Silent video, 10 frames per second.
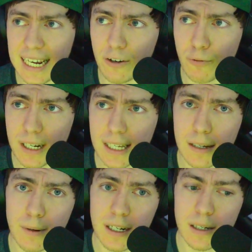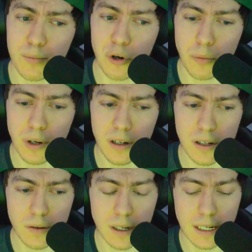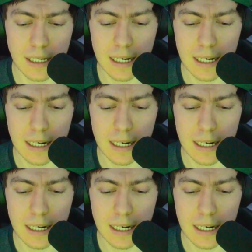risks when it's appropriate, right?